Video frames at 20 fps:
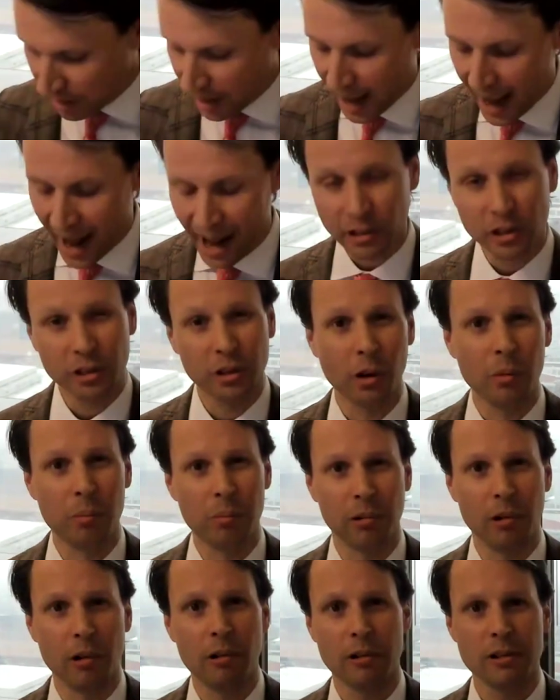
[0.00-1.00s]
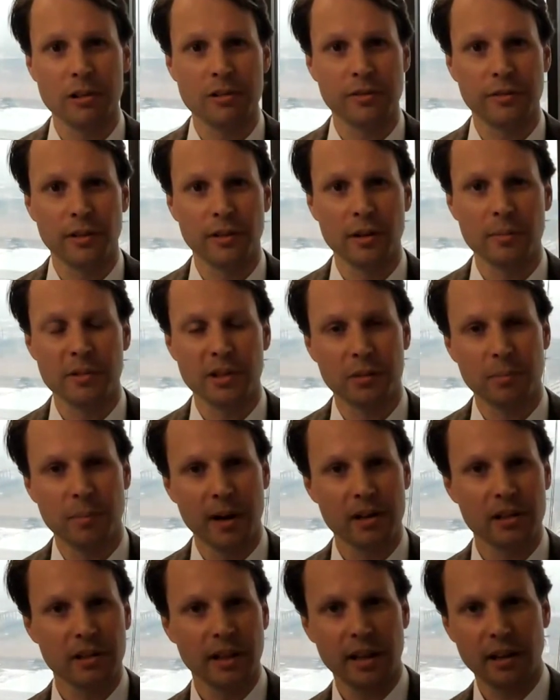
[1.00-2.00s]
of the household brokerage firms,
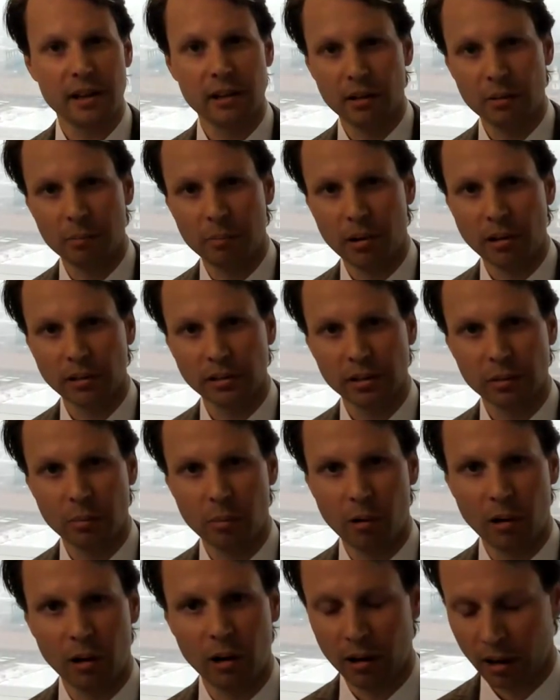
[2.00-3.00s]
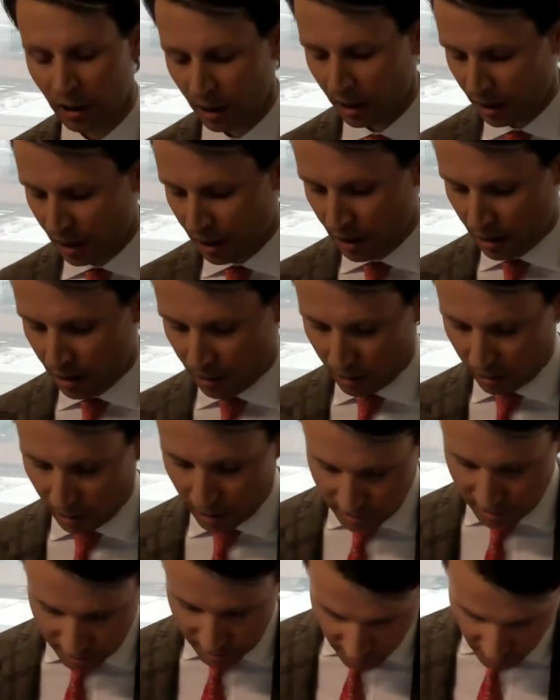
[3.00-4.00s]
especially here in Baltimore,
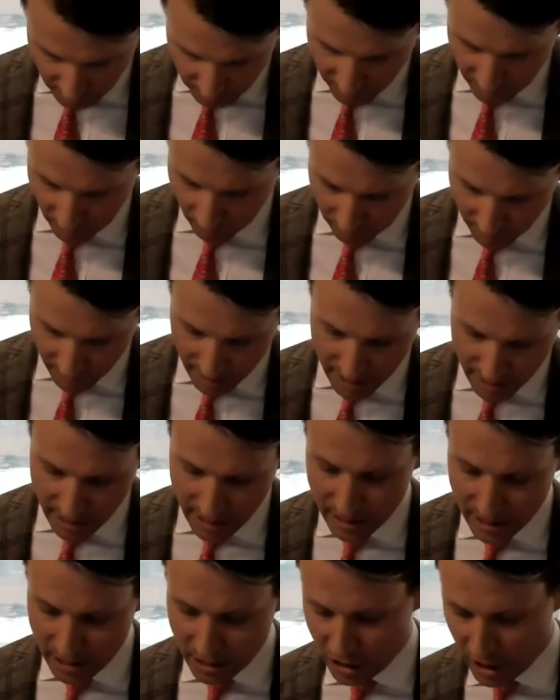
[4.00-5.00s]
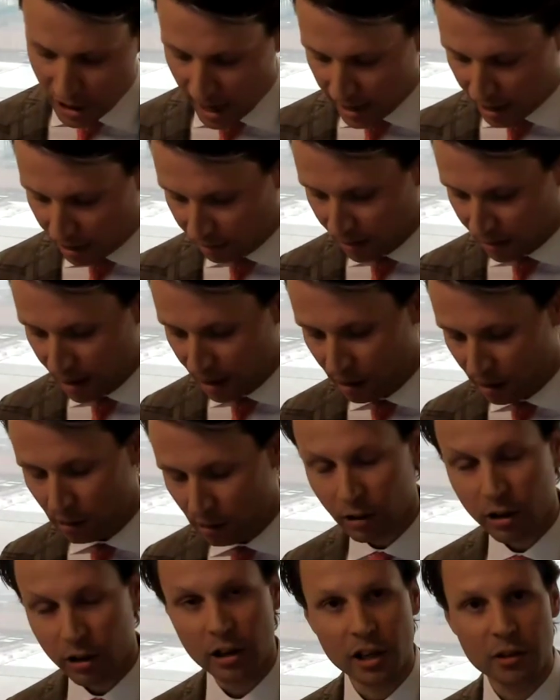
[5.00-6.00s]
are CBRE,
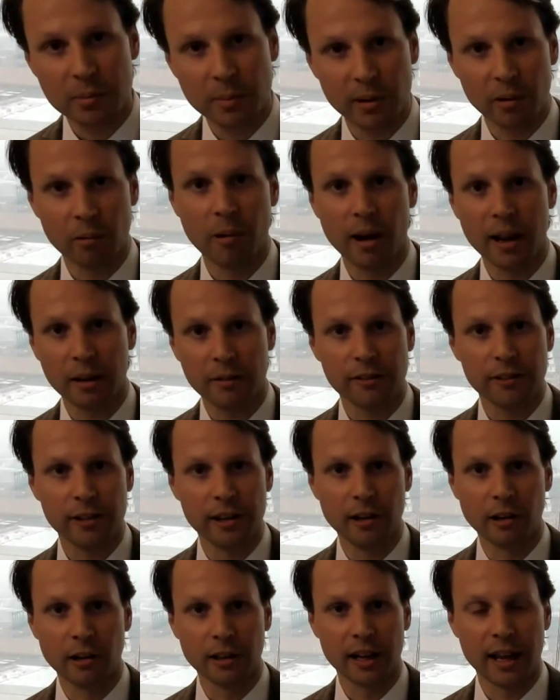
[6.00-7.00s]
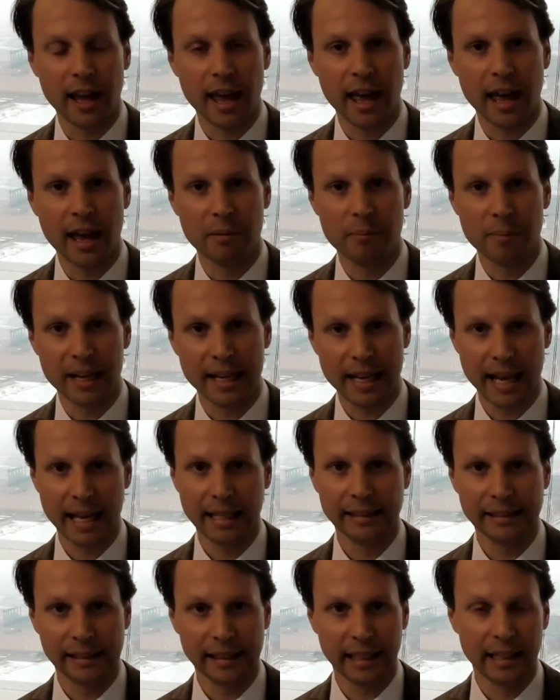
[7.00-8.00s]
JLL, Cushman & Wakefield, and
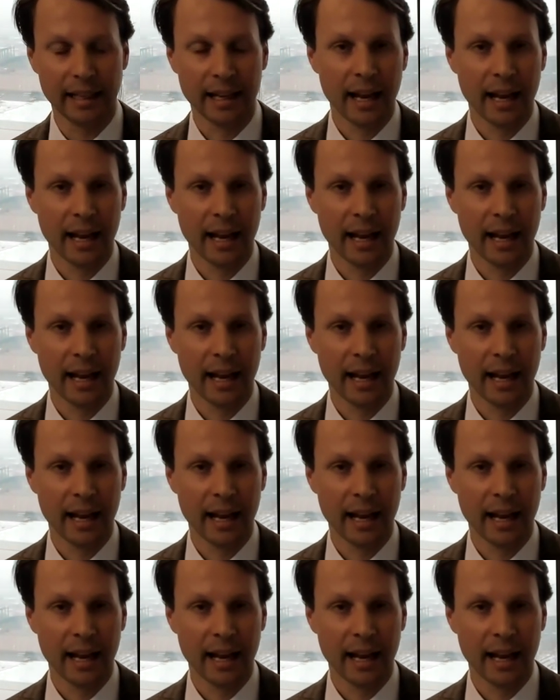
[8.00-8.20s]
McKinsey.